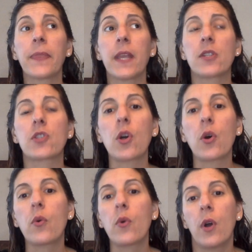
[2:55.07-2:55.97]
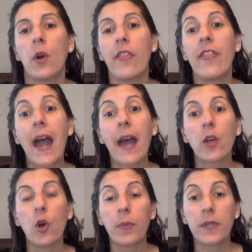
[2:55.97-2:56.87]
So that
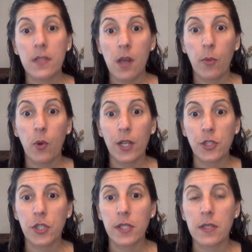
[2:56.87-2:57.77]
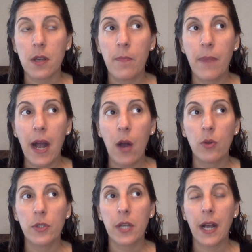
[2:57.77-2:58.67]
opens up questions
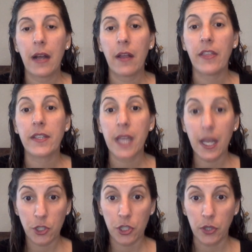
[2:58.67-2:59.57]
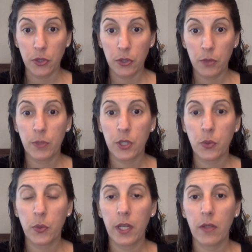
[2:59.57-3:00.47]
about uh, the tension
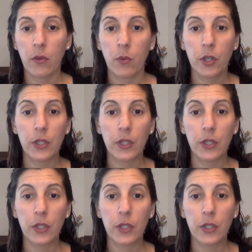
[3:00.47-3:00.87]
between the word